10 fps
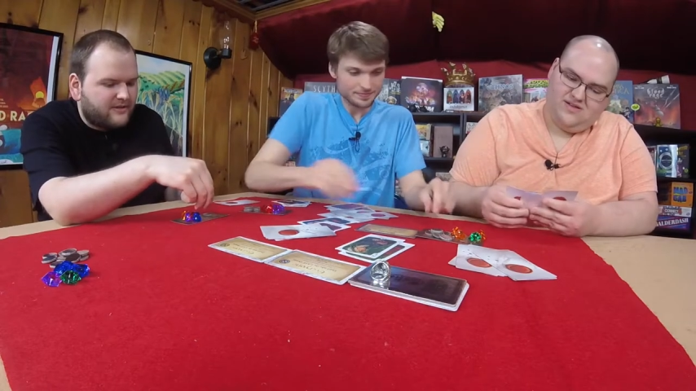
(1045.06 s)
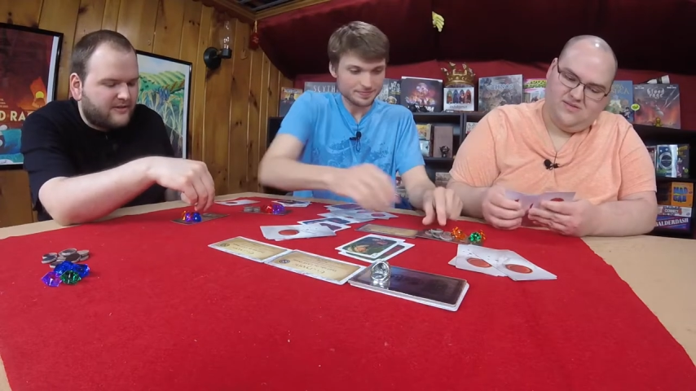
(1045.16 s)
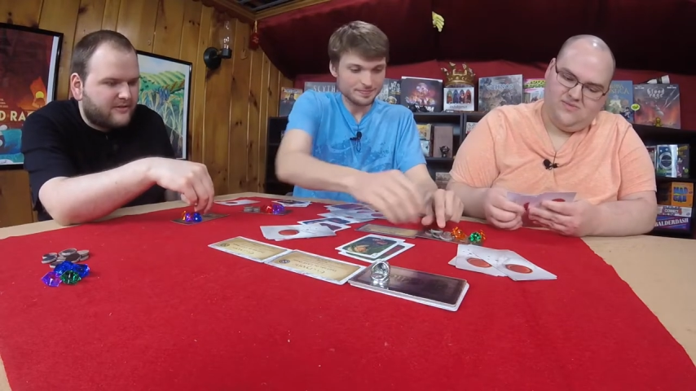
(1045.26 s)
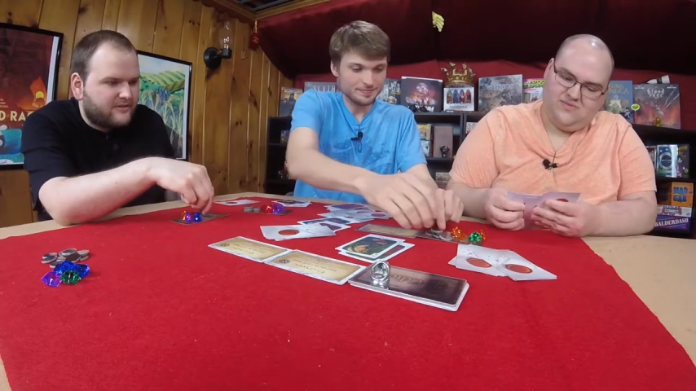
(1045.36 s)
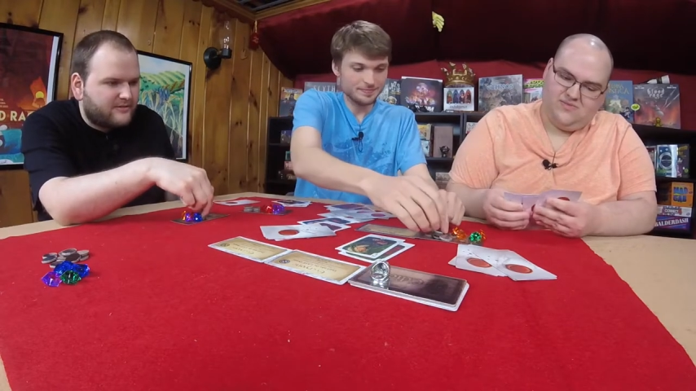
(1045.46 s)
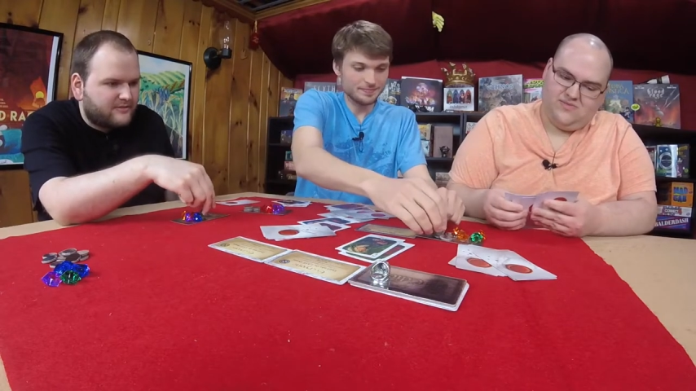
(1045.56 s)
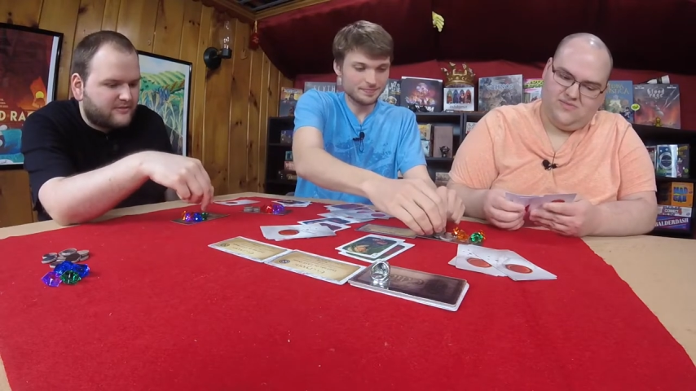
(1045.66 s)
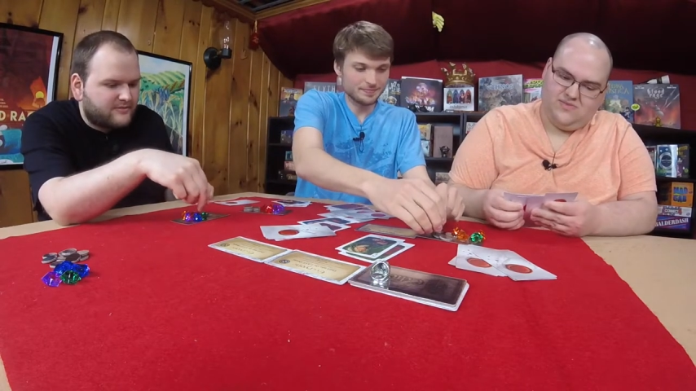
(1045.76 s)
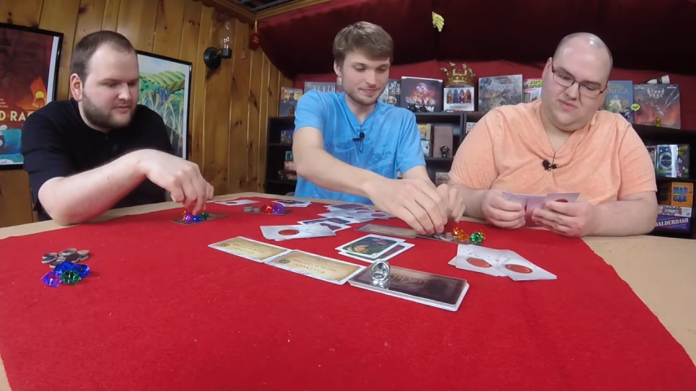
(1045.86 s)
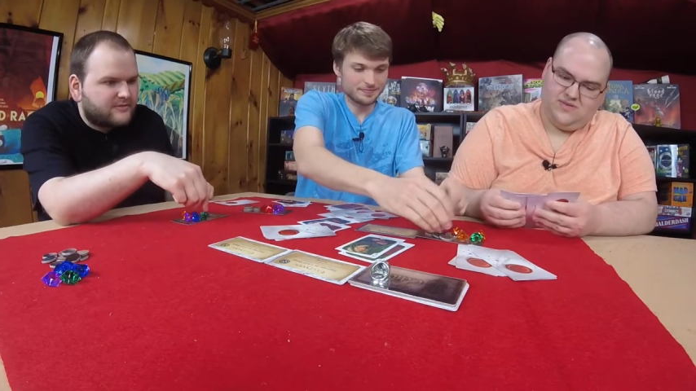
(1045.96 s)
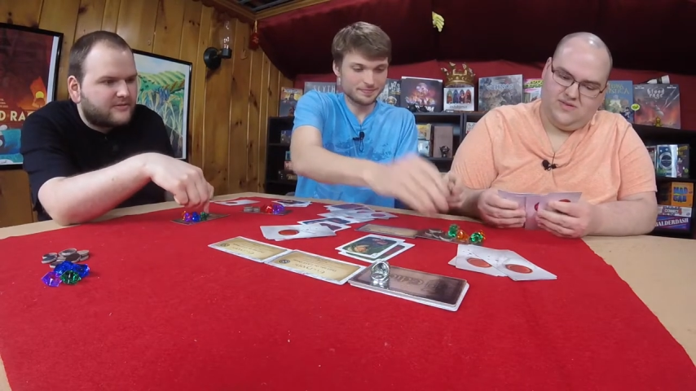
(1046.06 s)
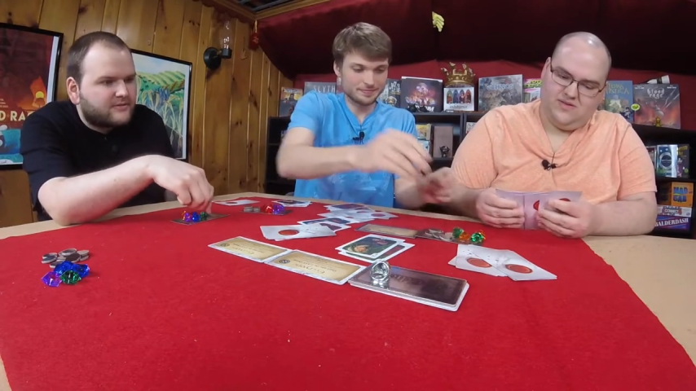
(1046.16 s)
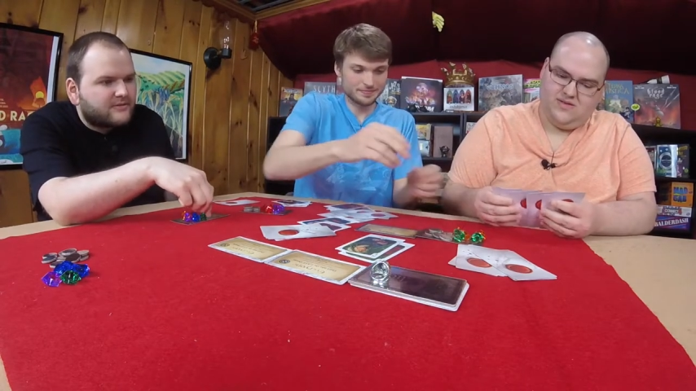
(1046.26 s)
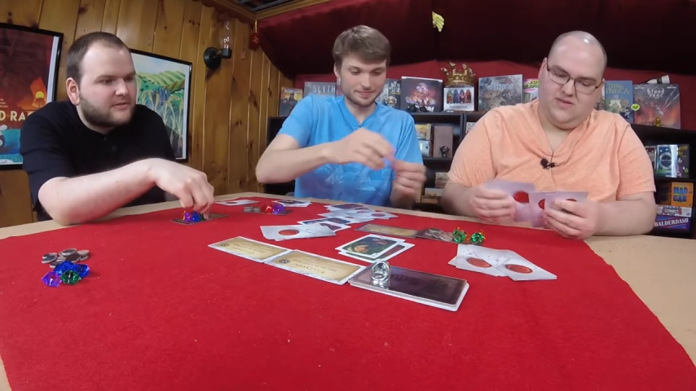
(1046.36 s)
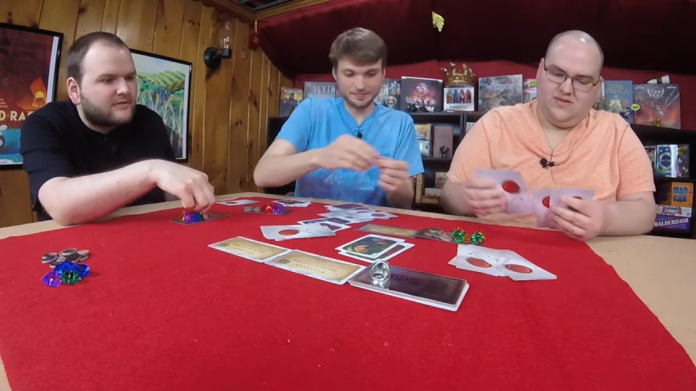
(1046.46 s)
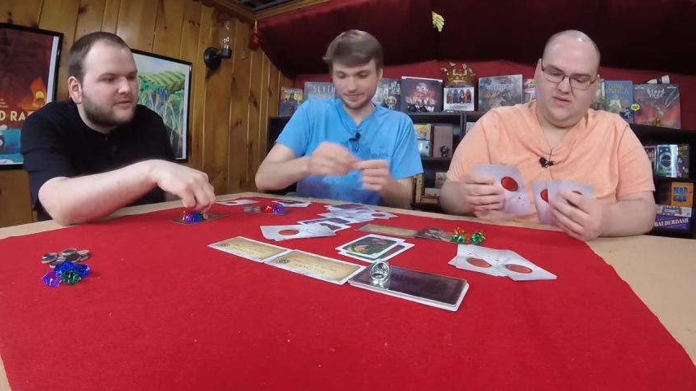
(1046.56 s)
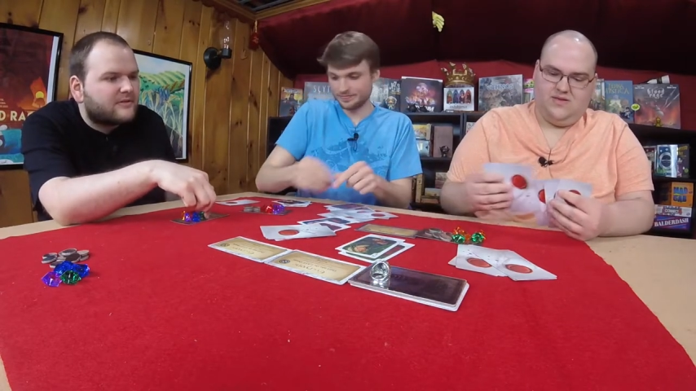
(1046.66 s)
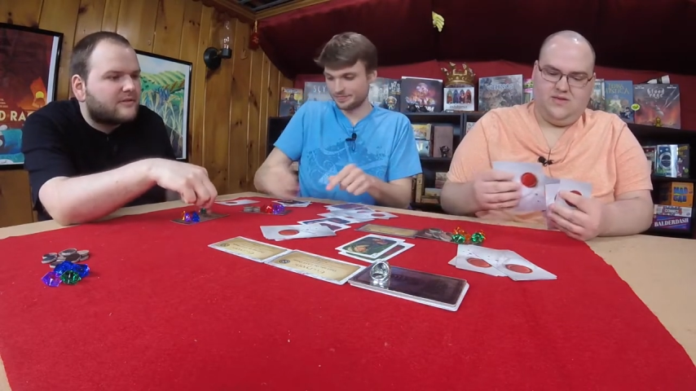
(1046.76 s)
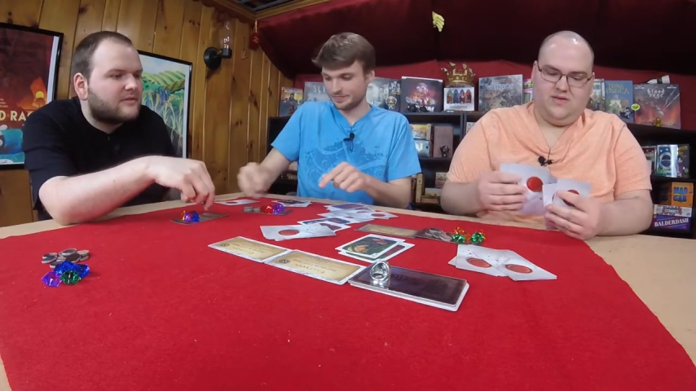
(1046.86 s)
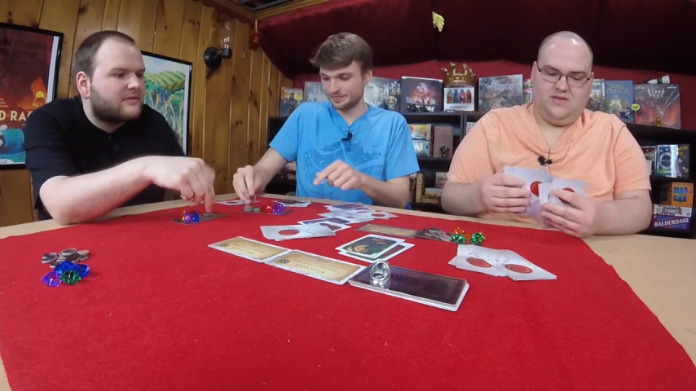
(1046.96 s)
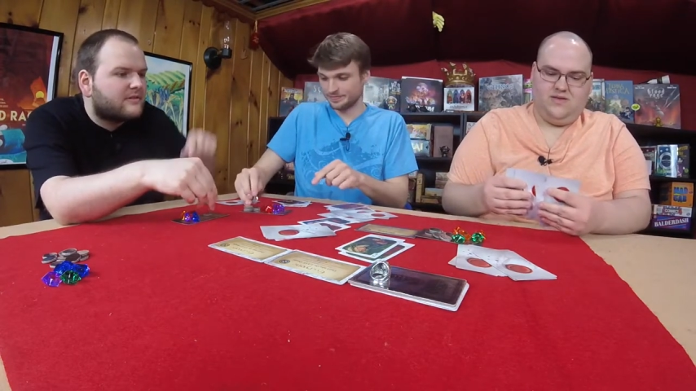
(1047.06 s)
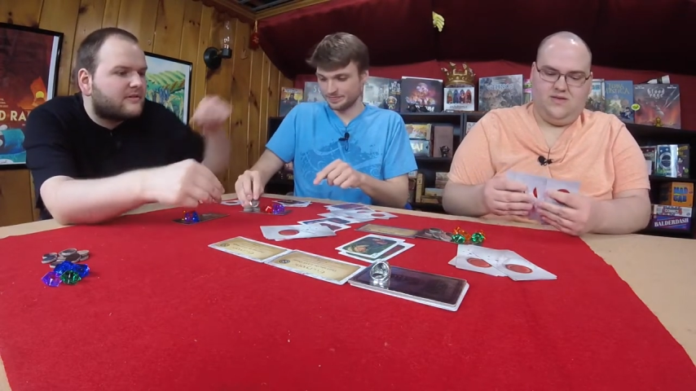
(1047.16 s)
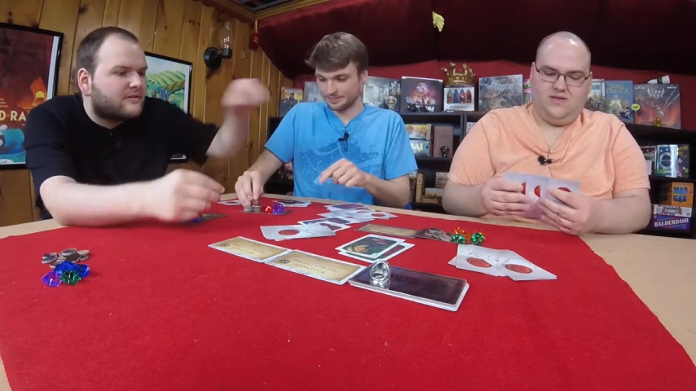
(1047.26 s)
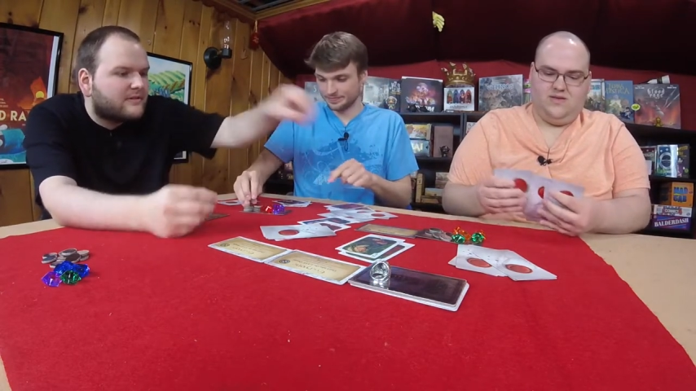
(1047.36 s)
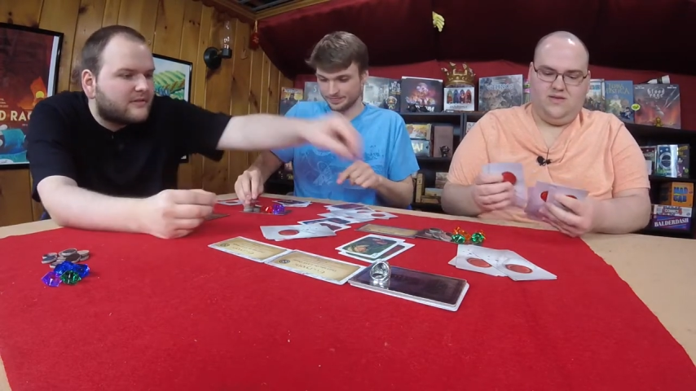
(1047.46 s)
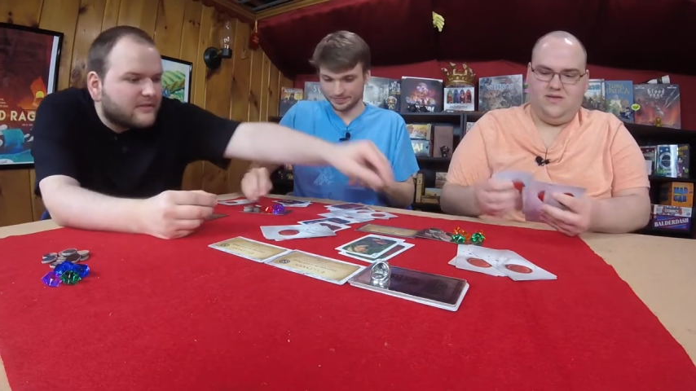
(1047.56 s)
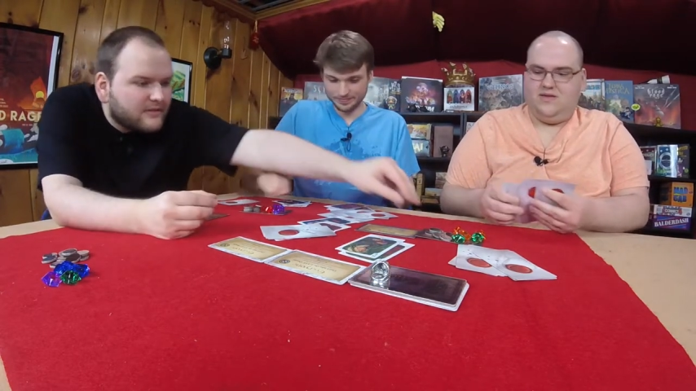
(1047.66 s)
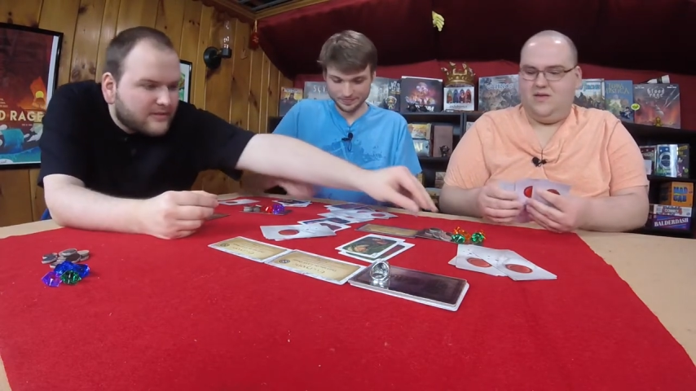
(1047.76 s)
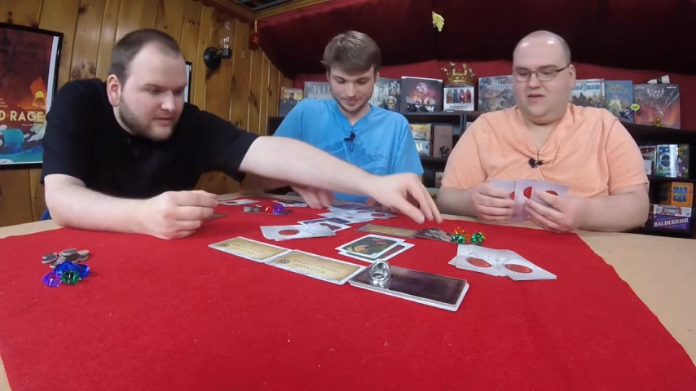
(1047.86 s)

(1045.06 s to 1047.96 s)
Nobody speaks.